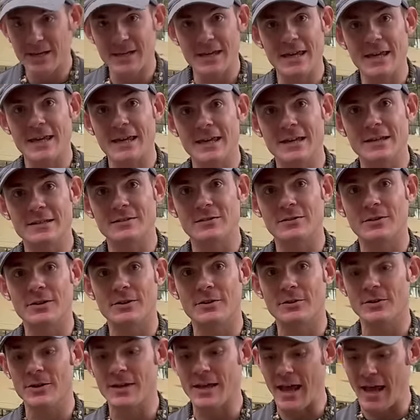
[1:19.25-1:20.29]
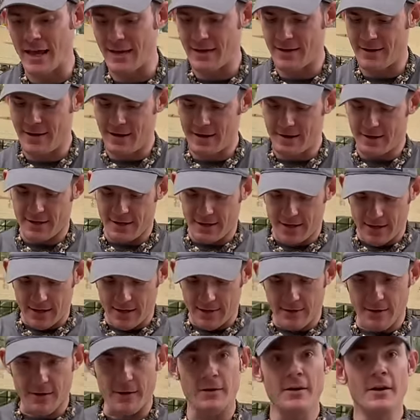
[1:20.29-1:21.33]
keys, literally any, get out
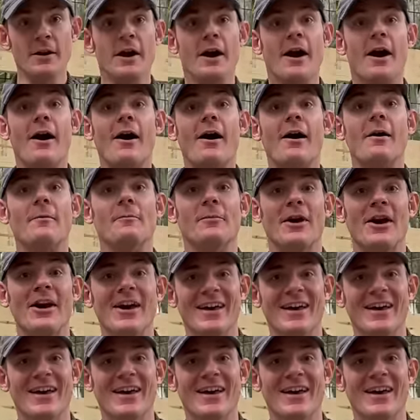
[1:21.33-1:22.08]
of there. Um,